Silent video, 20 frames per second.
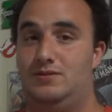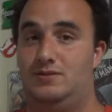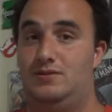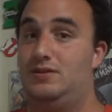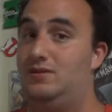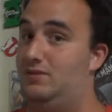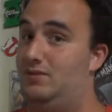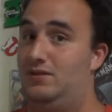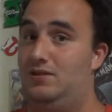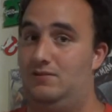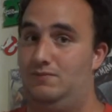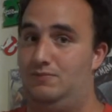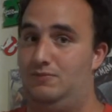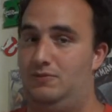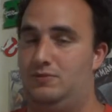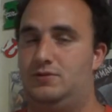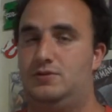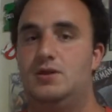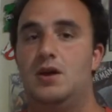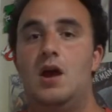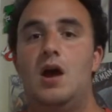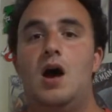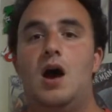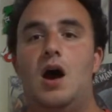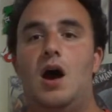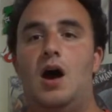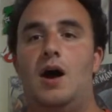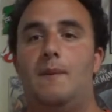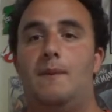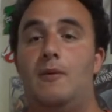There's a lot of books.
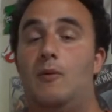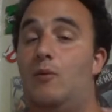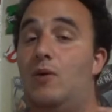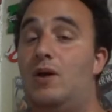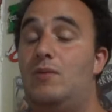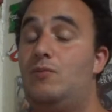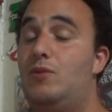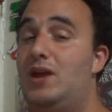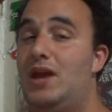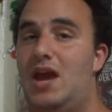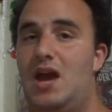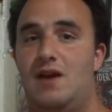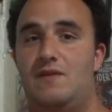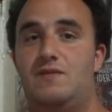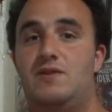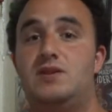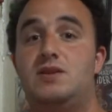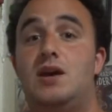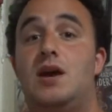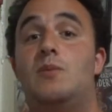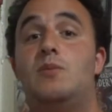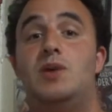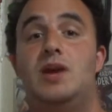But when we have the time,